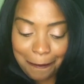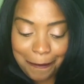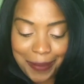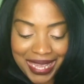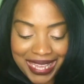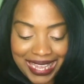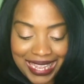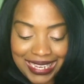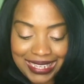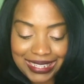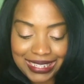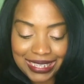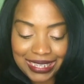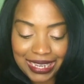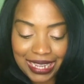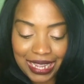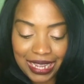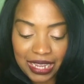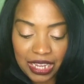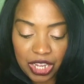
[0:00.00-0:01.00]
Begin
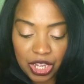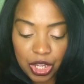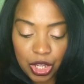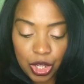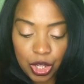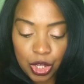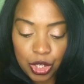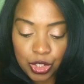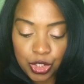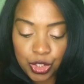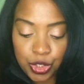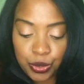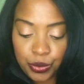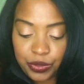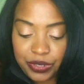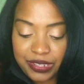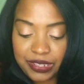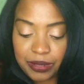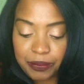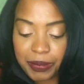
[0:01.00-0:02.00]
today.
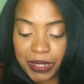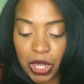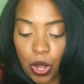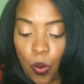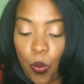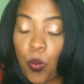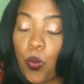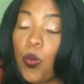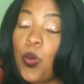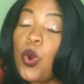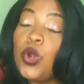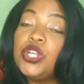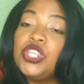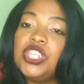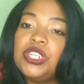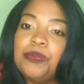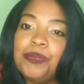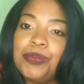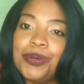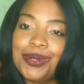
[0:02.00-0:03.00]
Choose to be a
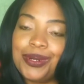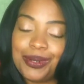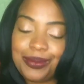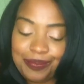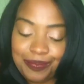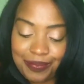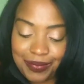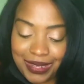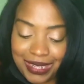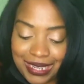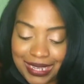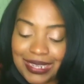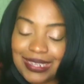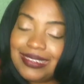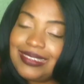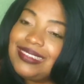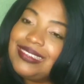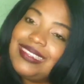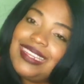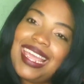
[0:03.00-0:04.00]
worshiper
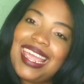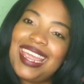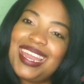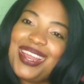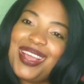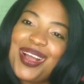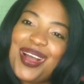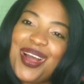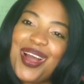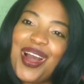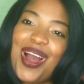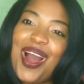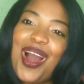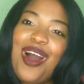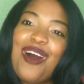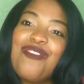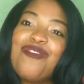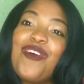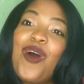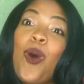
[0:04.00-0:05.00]
instead
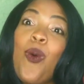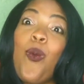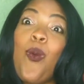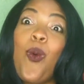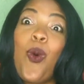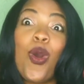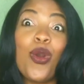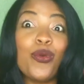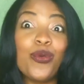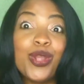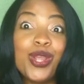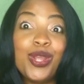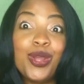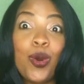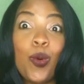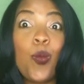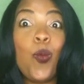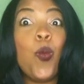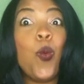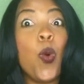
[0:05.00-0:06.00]
of a
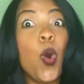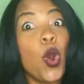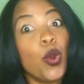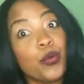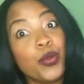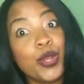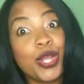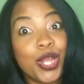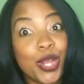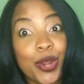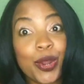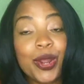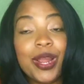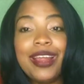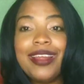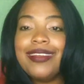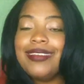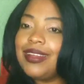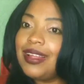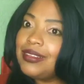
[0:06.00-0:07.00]
warrior.
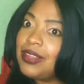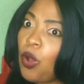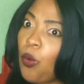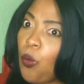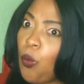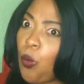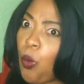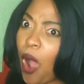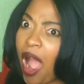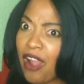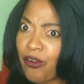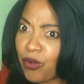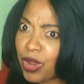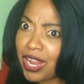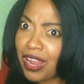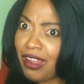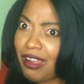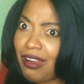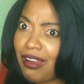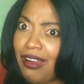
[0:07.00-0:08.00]
Not a
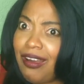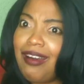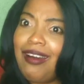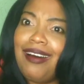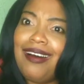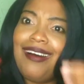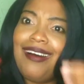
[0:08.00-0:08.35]
warrior,